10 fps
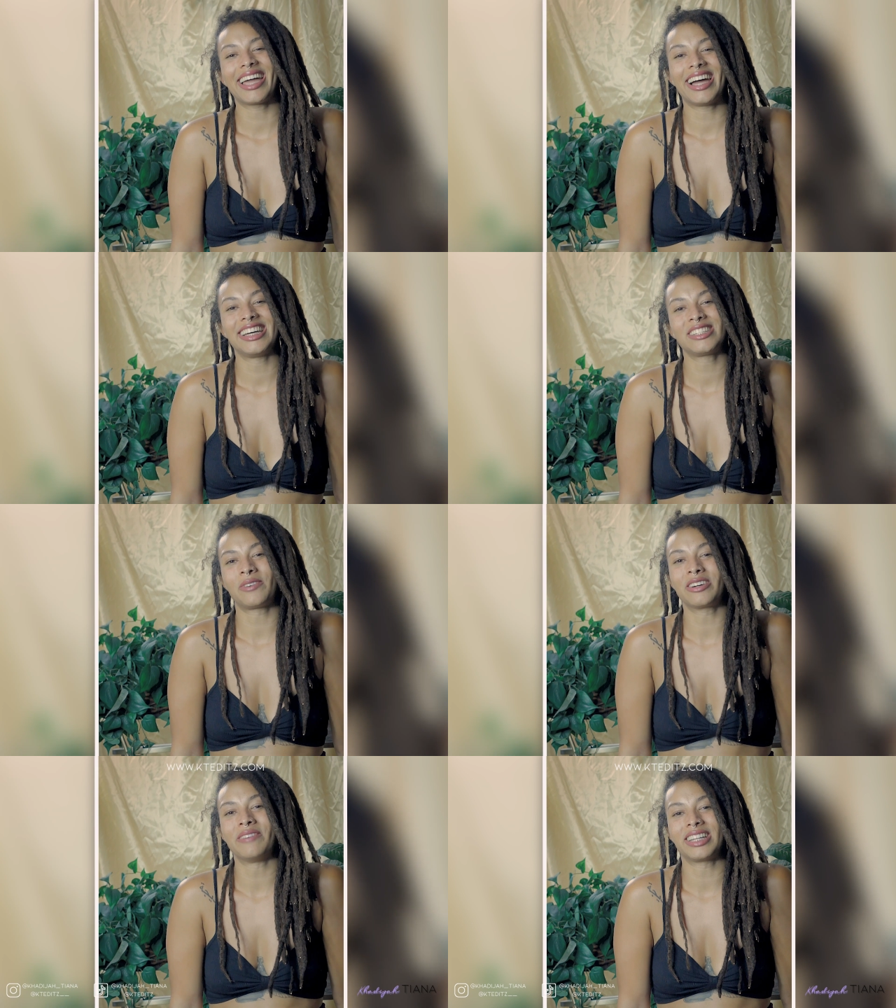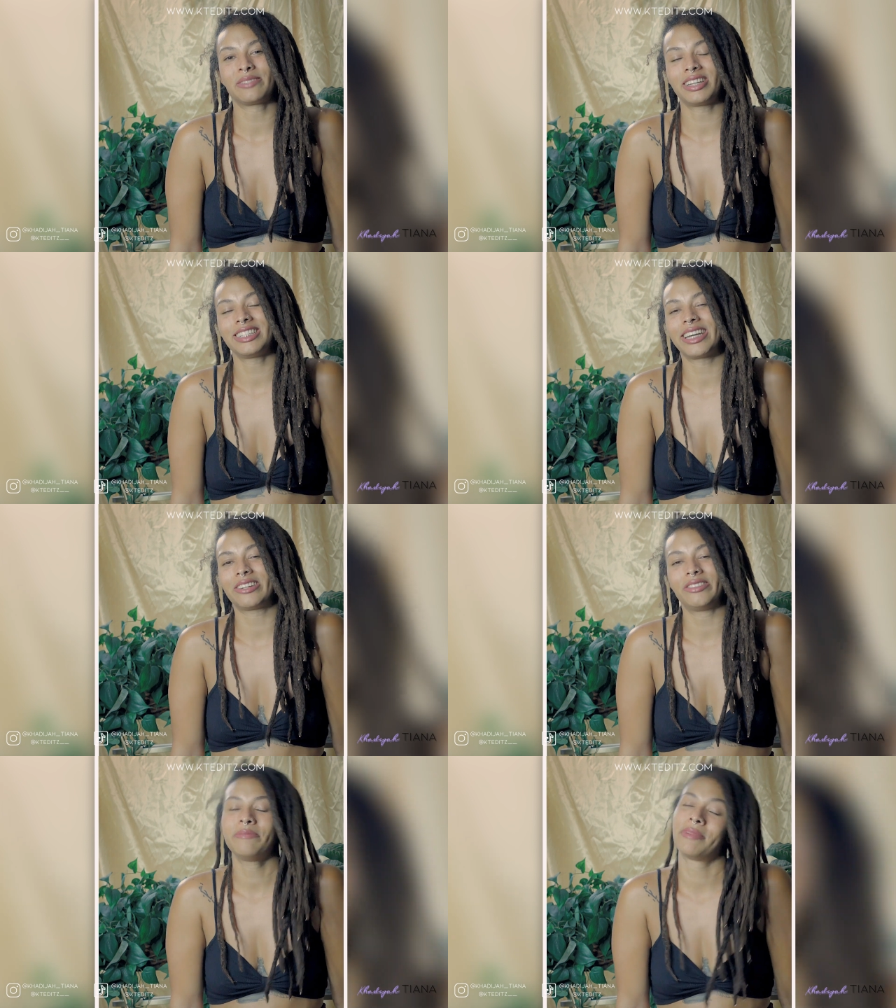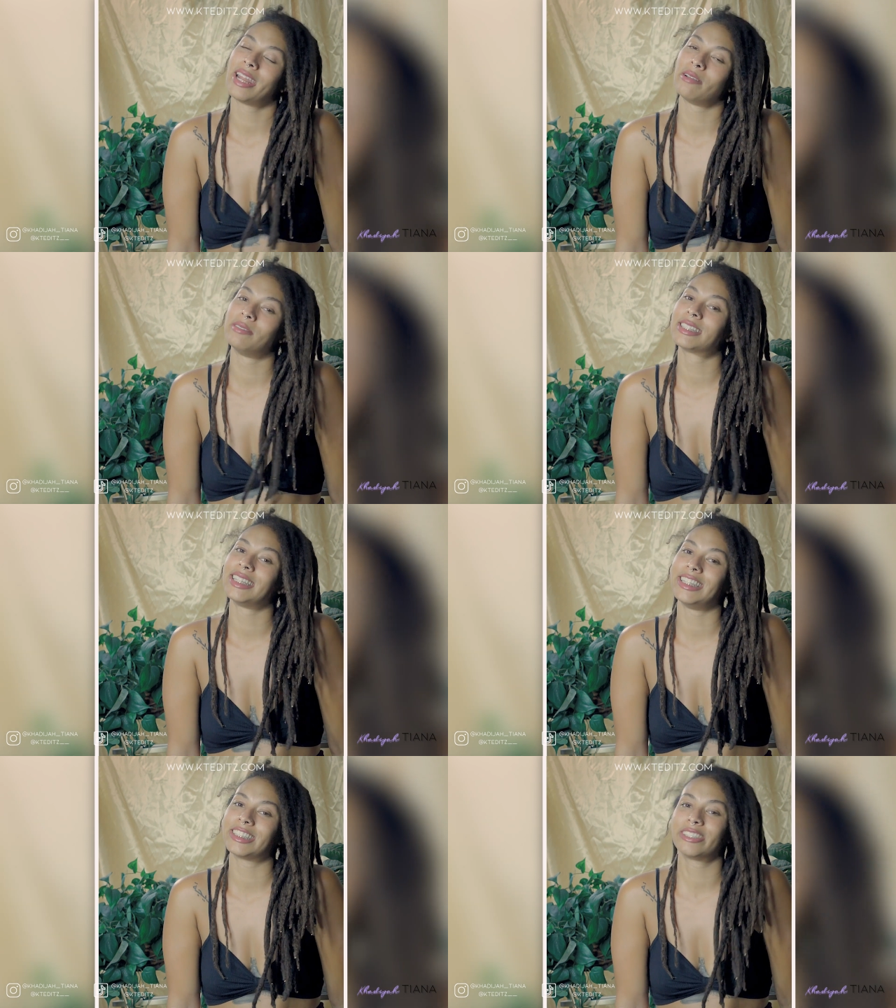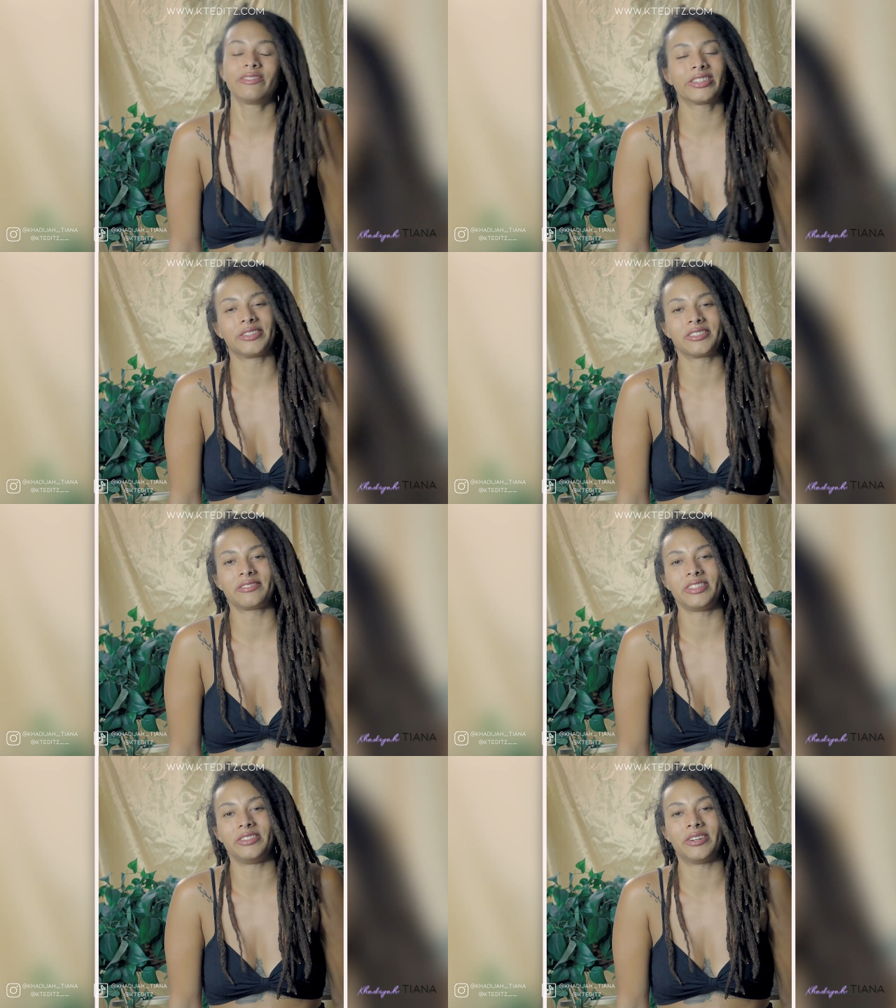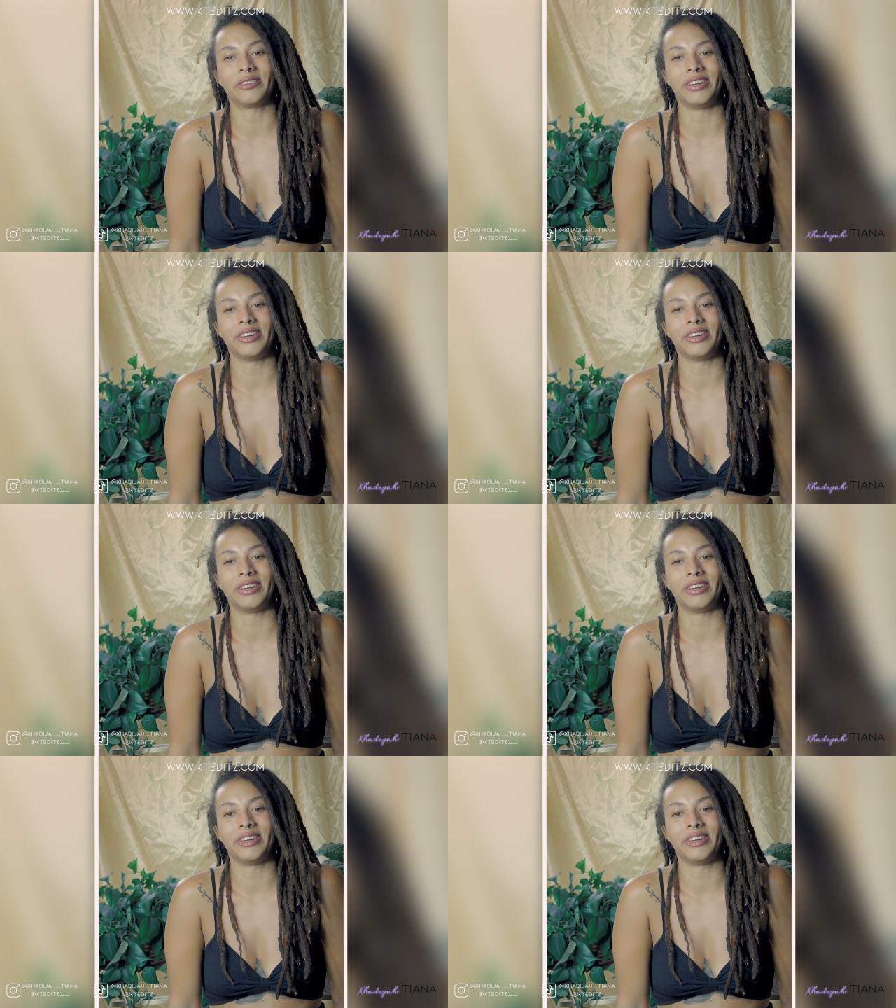guys, welcome back to my channel. My name is Khadijah, for those of you who don't